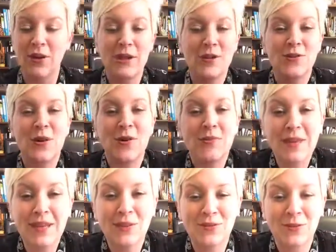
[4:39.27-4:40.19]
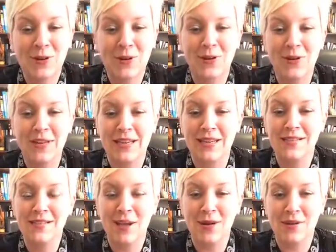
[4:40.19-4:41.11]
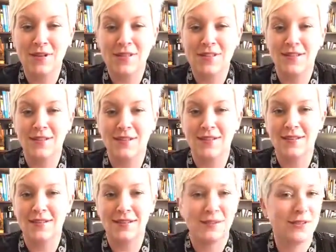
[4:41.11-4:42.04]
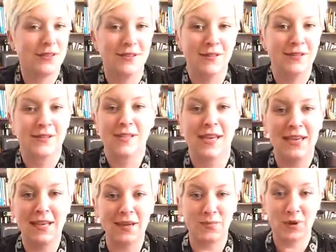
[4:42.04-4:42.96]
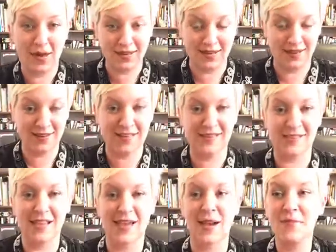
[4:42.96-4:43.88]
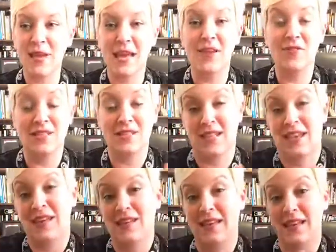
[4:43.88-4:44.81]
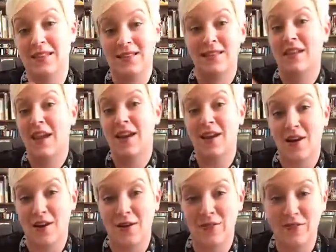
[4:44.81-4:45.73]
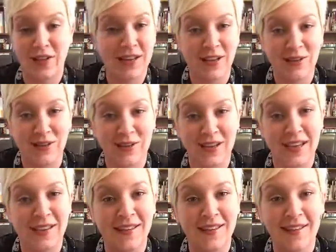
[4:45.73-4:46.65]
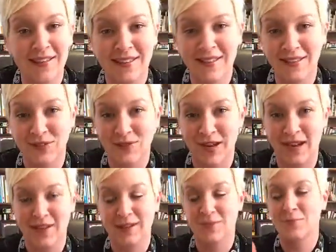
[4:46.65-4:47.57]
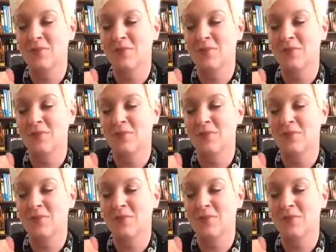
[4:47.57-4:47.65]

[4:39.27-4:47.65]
nobody in the world is going to say, get pregnant and say, I'm going to have this kid instead of another kid, right?